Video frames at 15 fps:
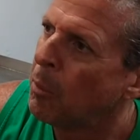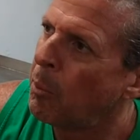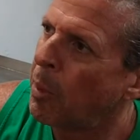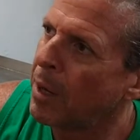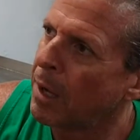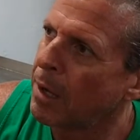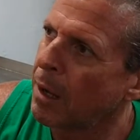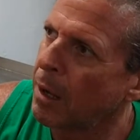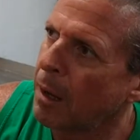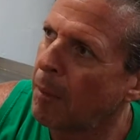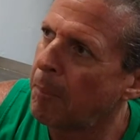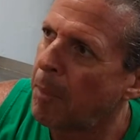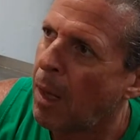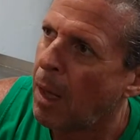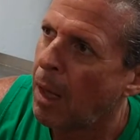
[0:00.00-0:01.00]
But
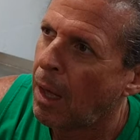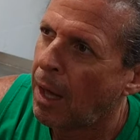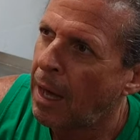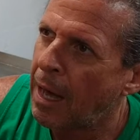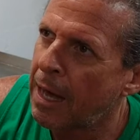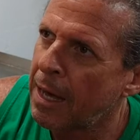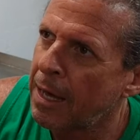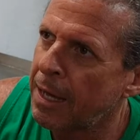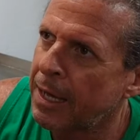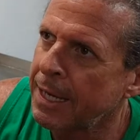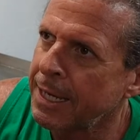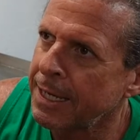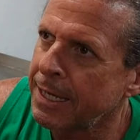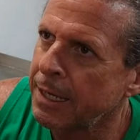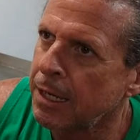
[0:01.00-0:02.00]

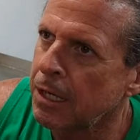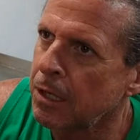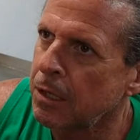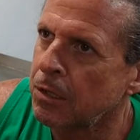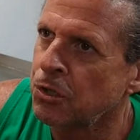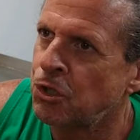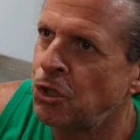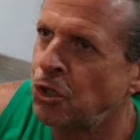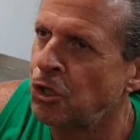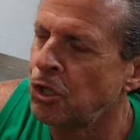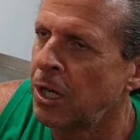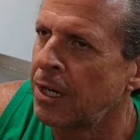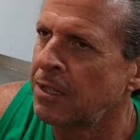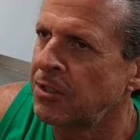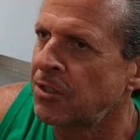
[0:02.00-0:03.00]
I
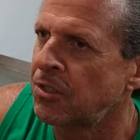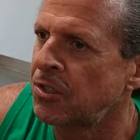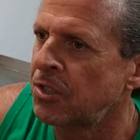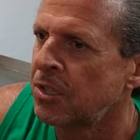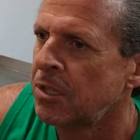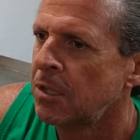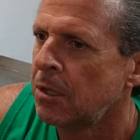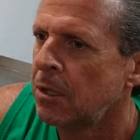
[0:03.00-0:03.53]
just